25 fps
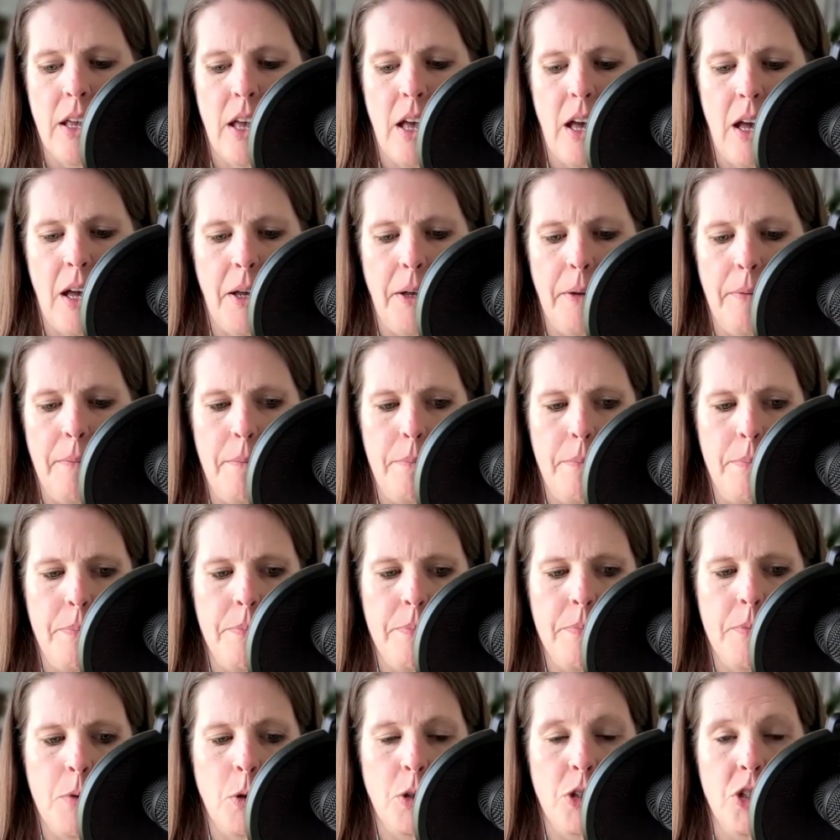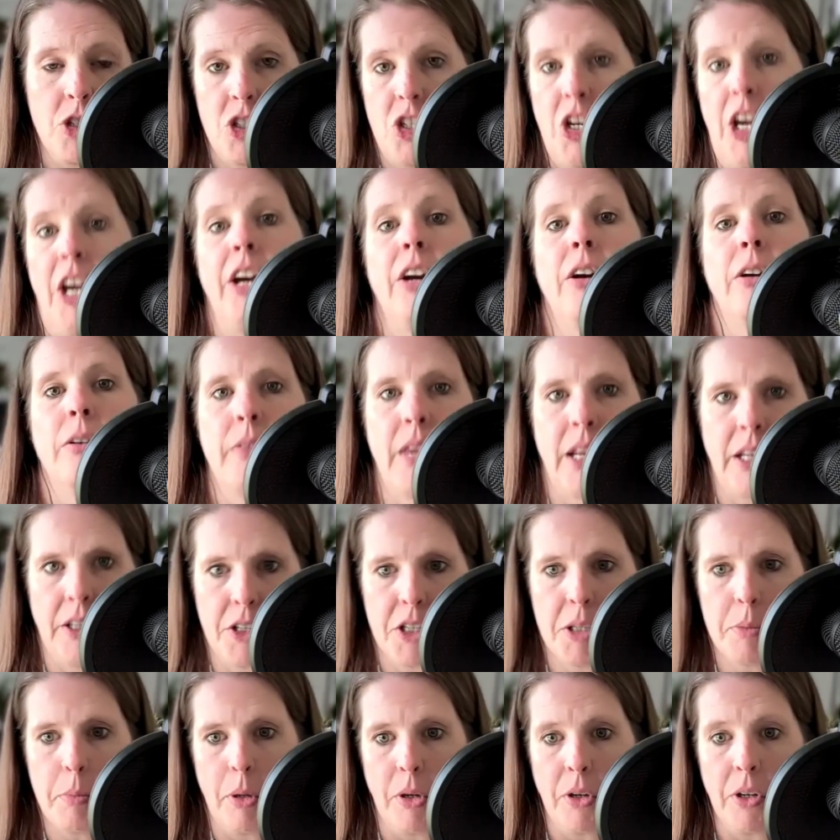or share that
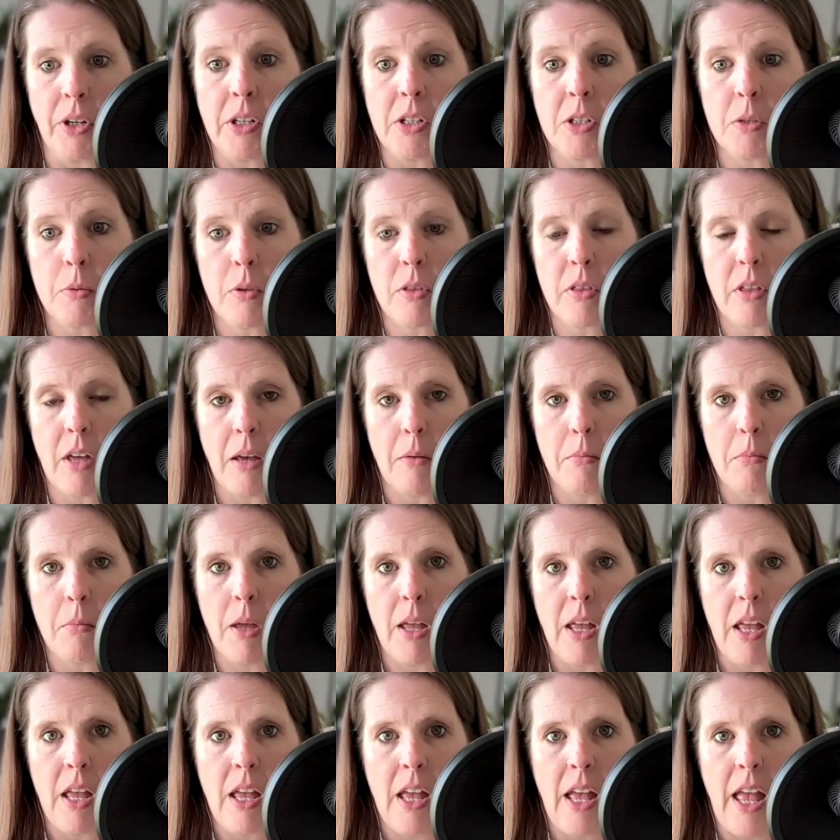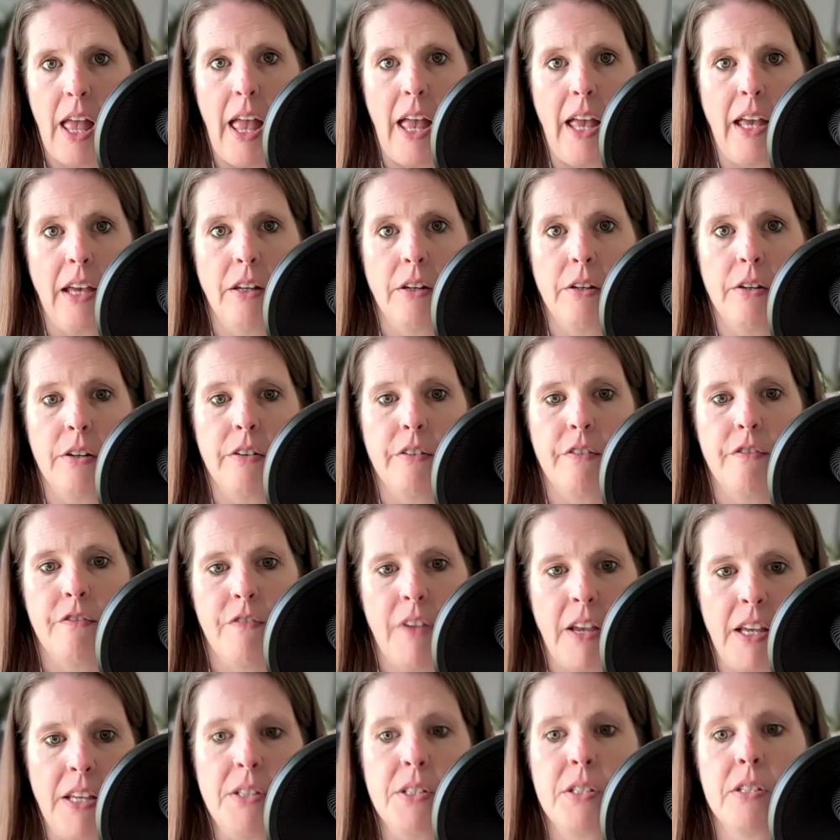experience with them. And
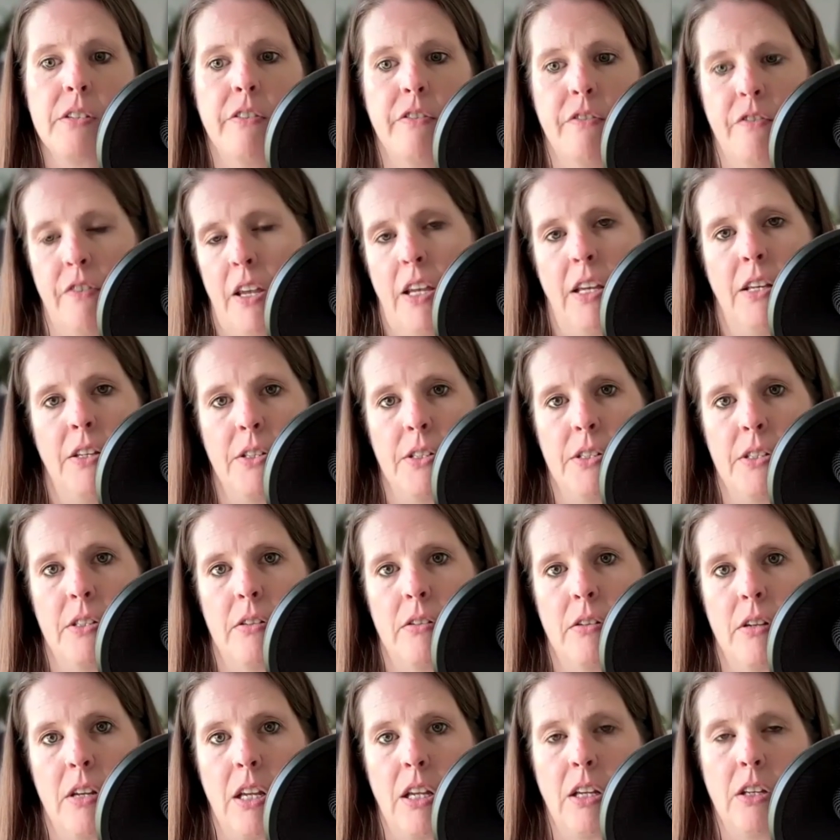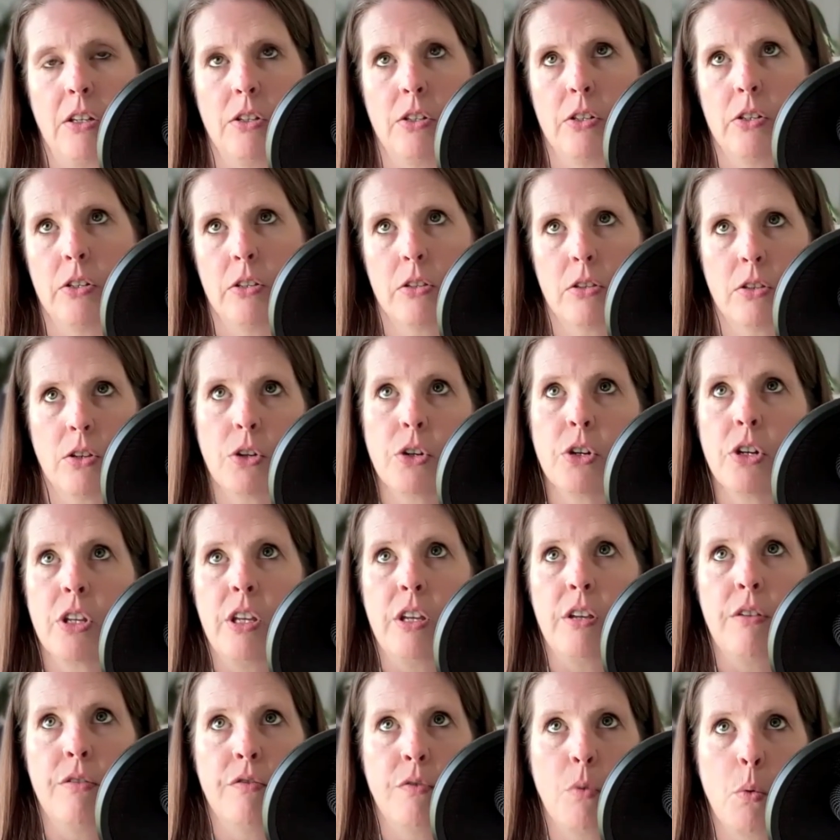face-to-face is
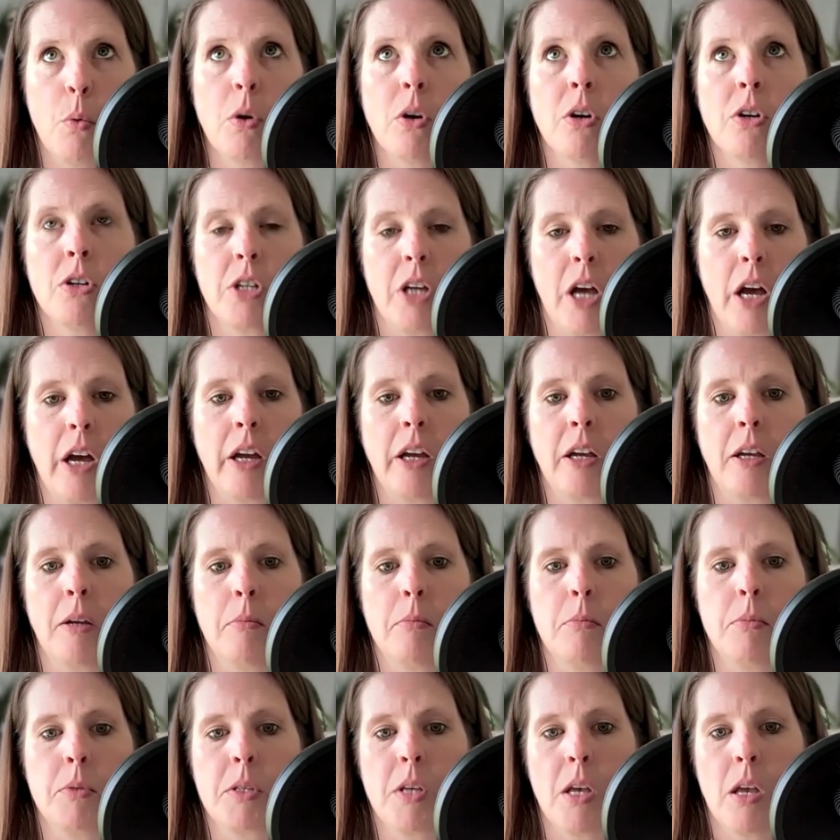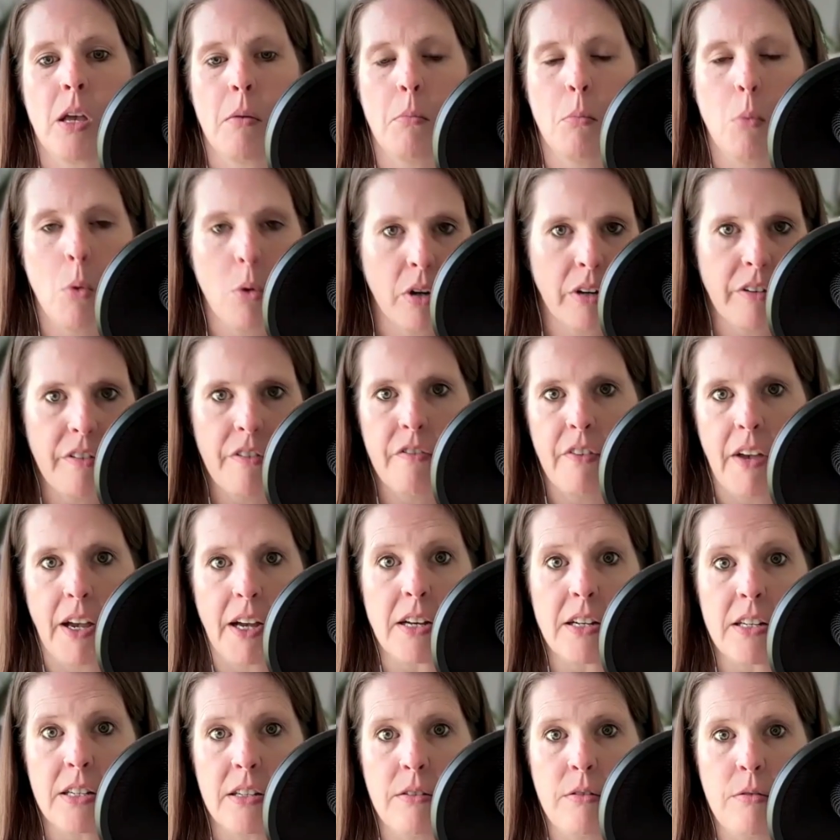34 times more
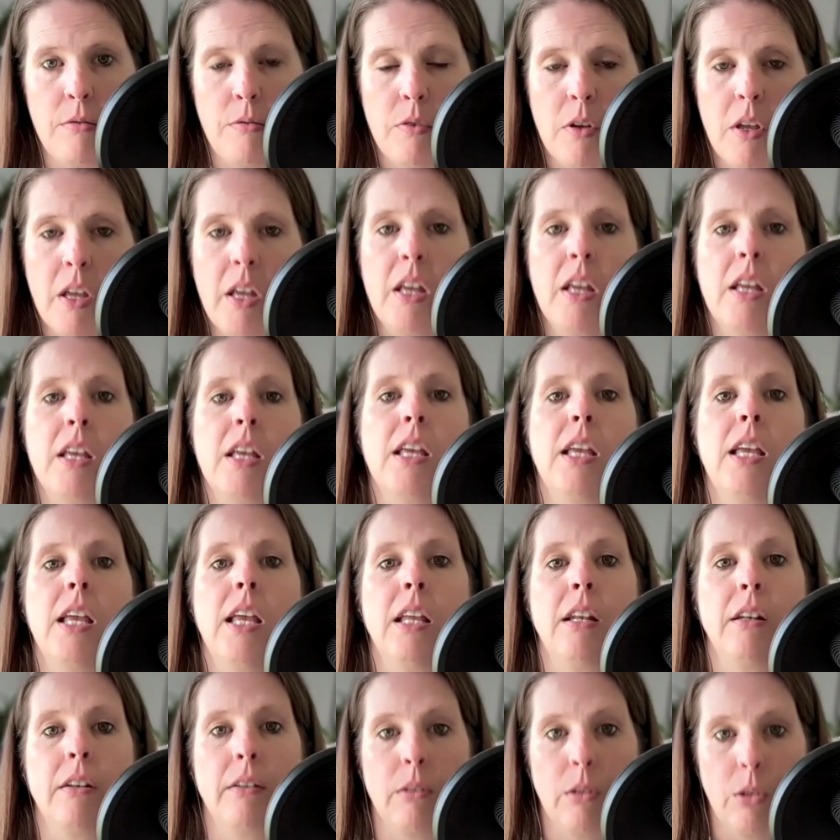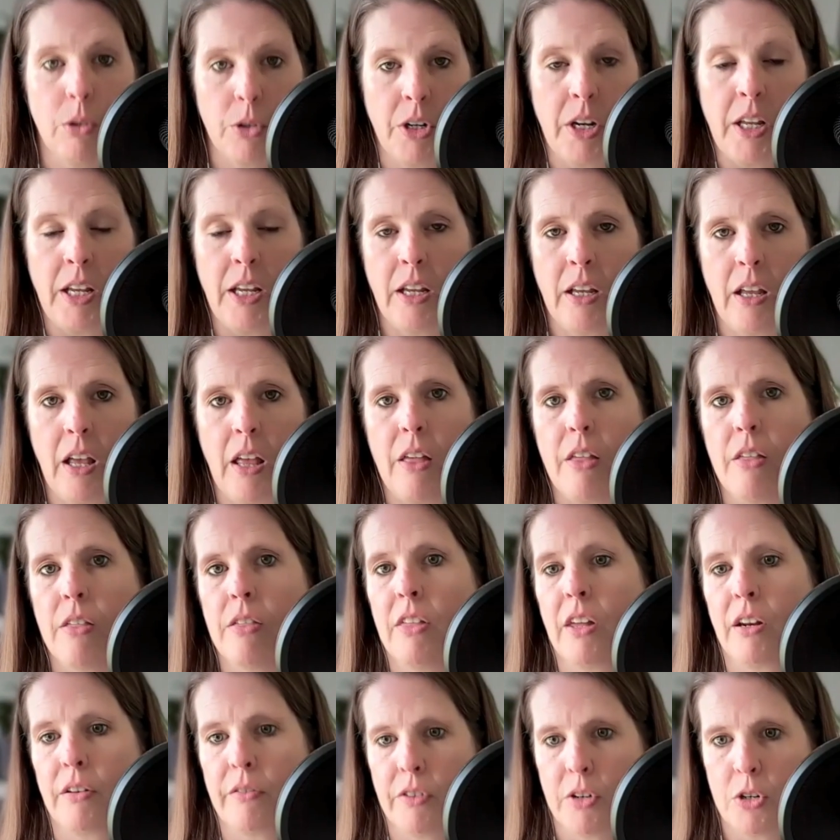effective in learning
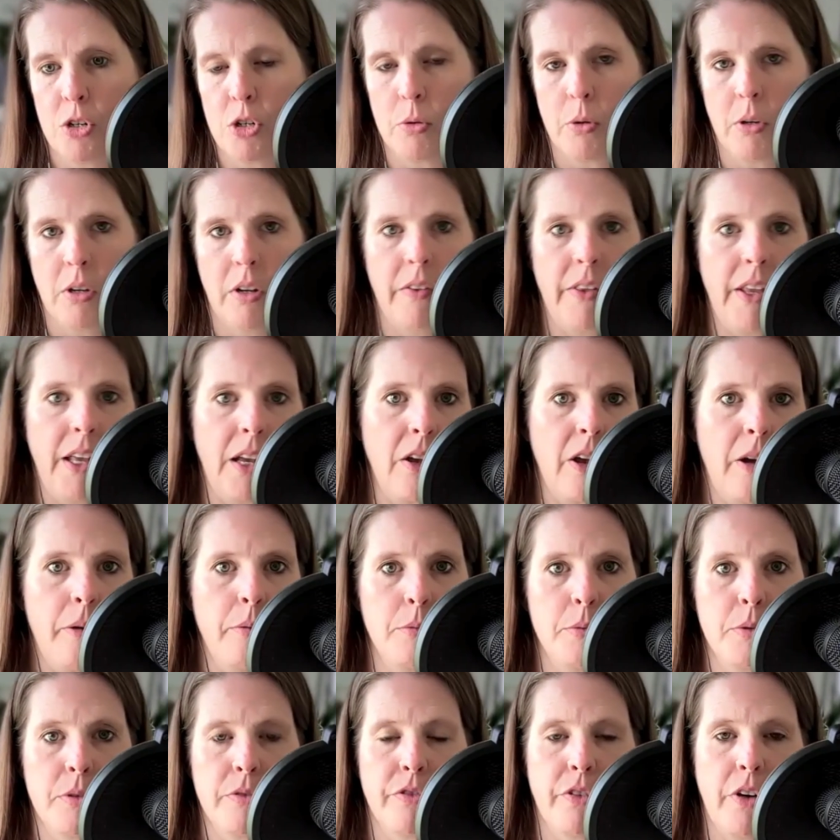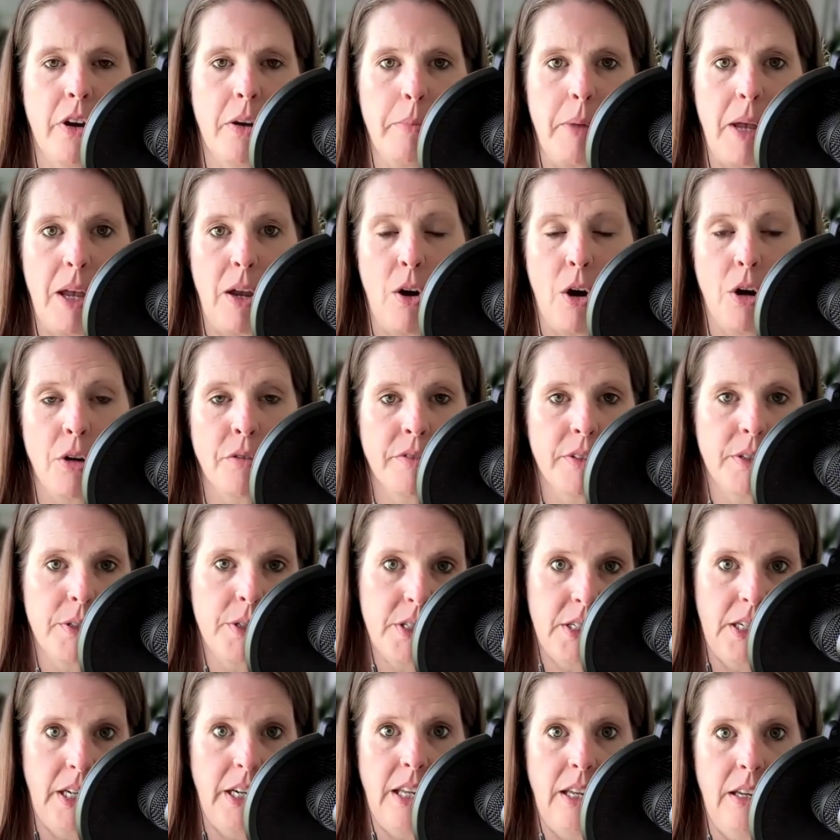than virtual. And that comes from a Harvard
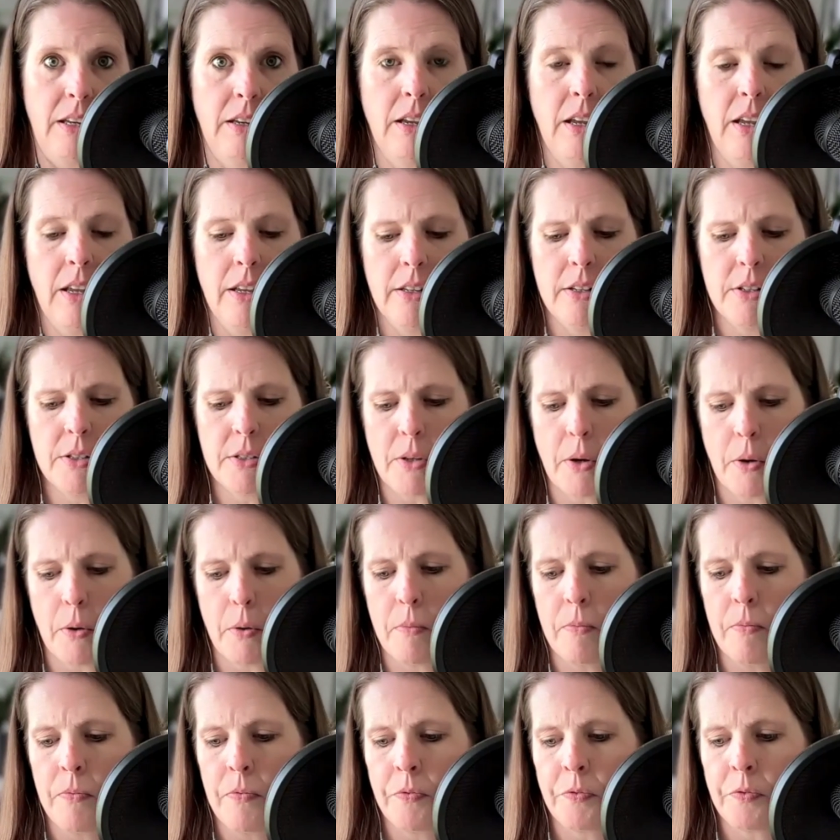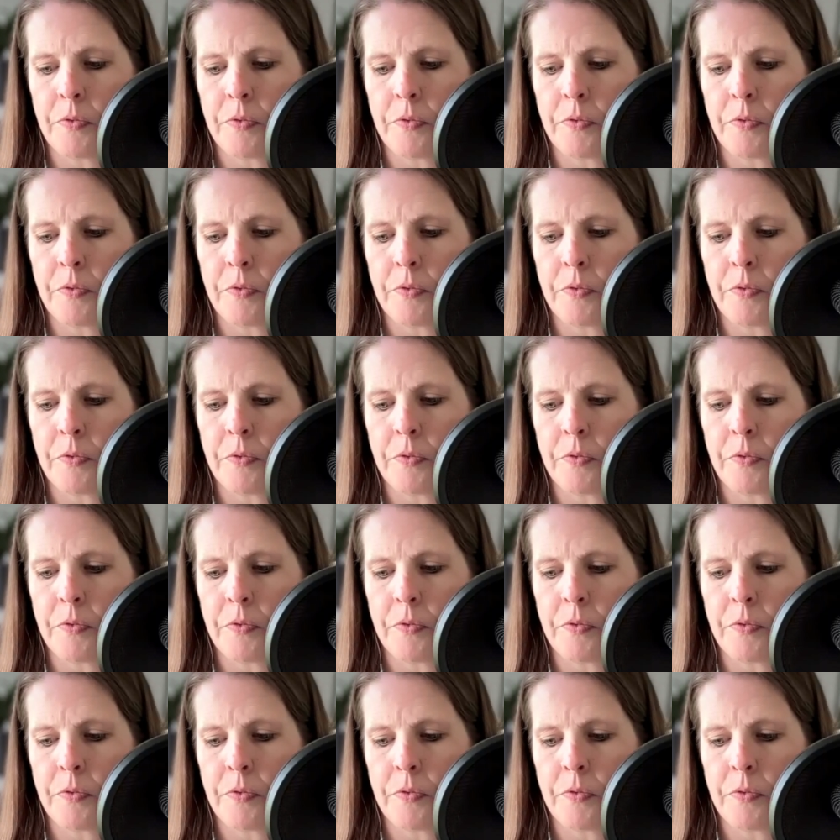study. So